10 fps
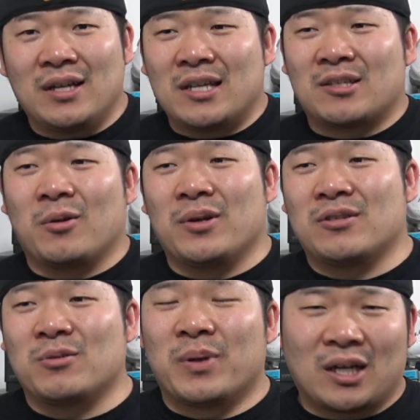it's going
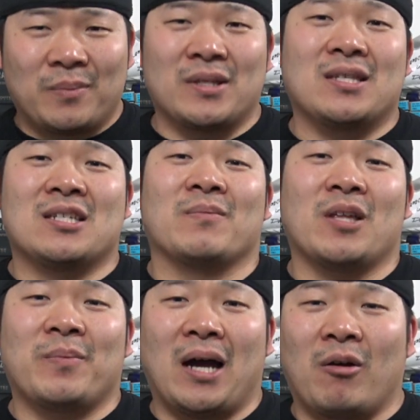to pick up a decent
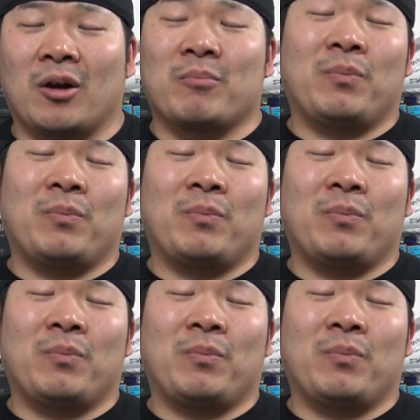amount of power.